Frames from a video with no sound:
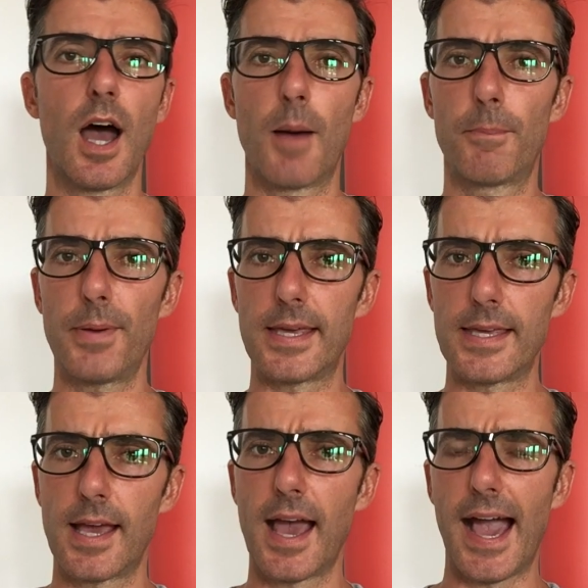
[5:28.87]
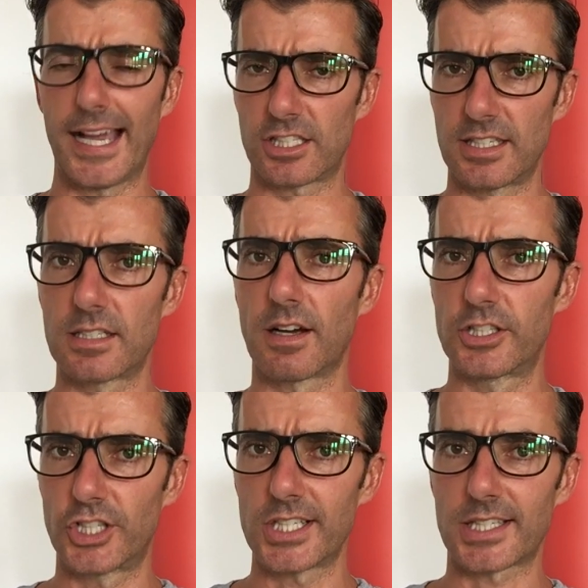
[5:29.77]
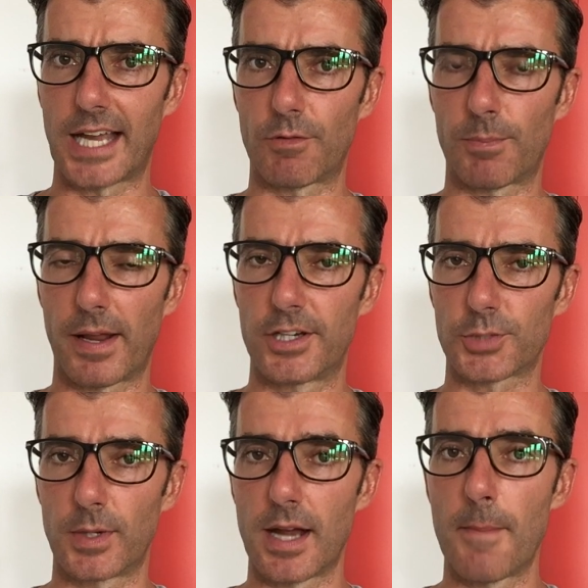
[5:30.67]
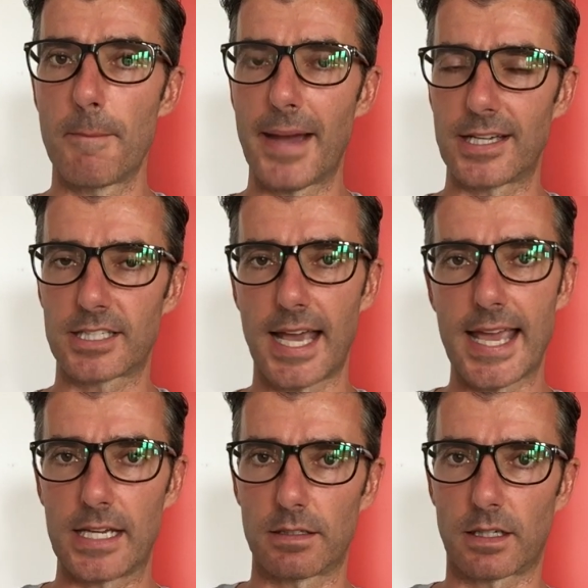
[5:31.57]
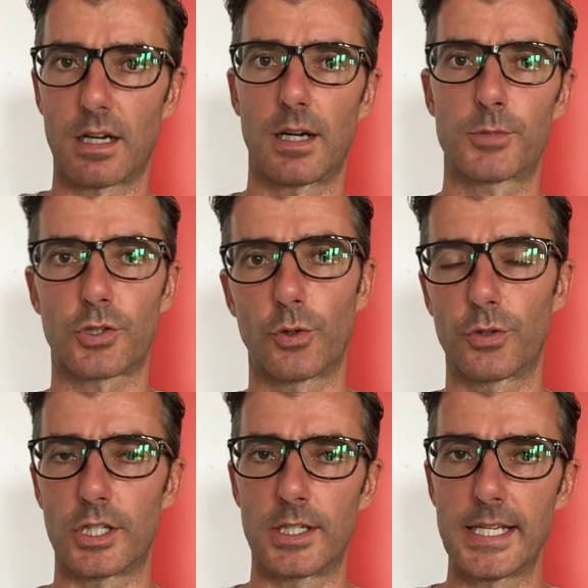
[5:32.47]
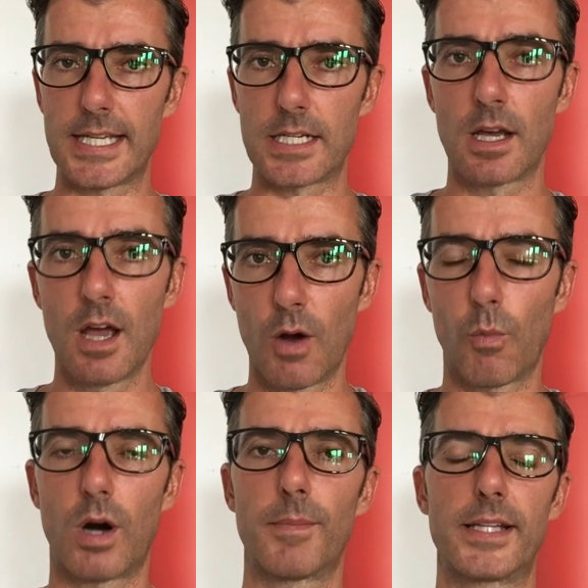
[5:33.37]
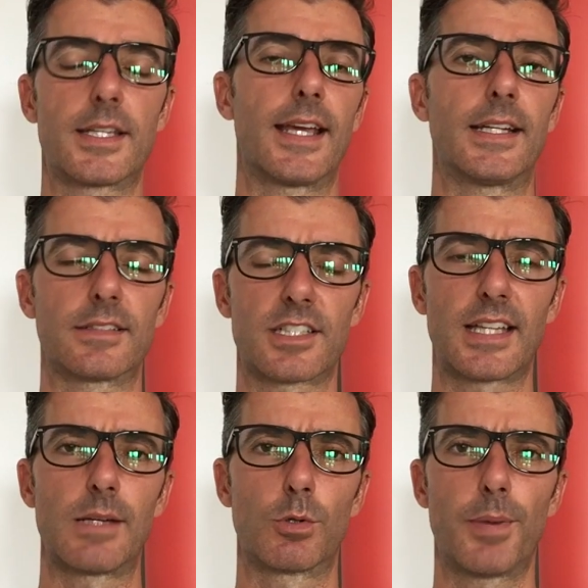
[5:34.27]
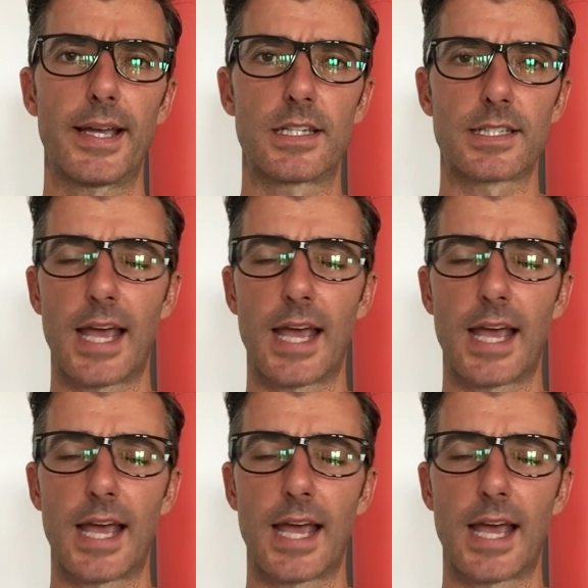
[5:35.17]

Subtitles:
and B, actually digest that replenishment and maintain the carb store that you need while maintaining the stable pace.